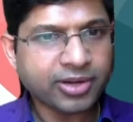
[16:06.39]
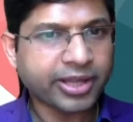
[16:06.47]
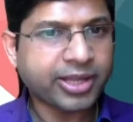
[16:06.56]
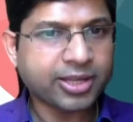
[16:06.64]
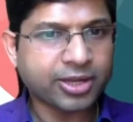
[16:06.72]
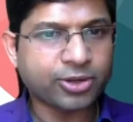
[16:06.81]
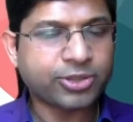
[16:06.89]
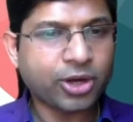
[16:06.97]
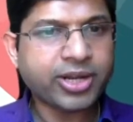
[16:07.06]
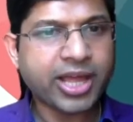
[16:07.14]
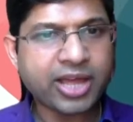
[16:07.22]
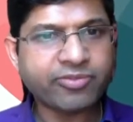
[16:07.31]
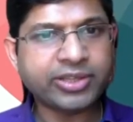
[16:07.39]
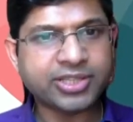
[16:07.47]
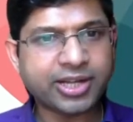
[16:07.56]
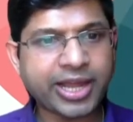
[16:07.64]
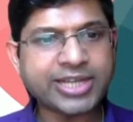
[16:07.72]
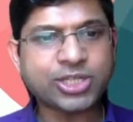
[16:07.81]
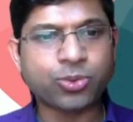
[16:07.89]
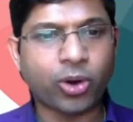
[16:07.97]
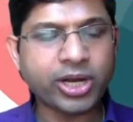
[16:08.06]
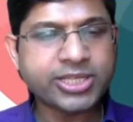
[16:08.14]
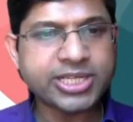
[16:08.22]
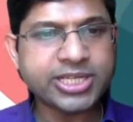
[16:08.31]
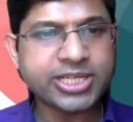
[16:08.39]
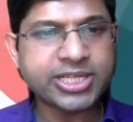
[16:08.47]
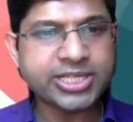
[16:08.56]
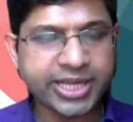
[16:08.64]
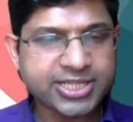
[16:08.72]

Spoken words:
not having the right quality data